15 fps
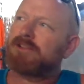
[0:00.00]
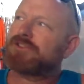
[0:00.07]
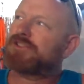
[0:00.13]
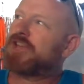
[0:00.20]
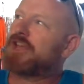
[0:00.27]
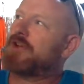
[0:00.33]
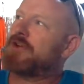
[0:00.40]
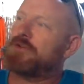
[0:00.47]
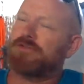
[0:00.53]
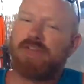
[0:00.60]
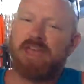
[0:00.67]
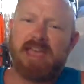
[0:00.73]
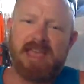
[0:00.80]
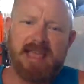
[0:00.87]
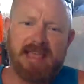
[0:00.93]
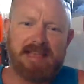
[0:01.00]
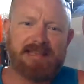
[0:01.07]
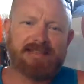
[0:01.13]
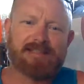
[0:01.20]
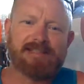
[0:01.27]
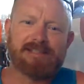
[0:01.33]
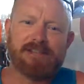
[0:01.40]
to the
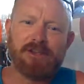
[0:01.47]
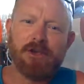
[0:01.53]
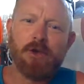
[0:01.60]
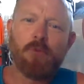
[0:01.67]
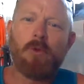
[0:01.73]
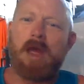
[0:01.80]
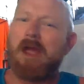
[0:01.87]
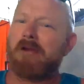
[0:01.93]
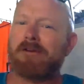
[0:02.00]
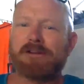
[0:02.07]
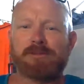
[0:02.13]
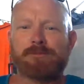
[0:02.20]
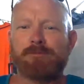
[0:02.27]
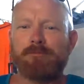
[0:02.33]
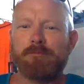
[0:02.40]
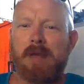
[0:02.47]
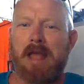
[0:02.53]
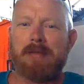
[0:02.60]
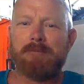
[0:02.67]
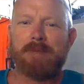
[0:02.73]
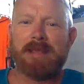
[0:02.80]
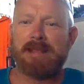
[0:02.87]
east where it's
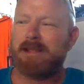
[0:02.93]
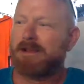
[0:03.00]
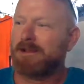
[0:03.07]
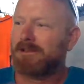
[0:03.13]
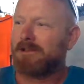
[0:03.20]
maybe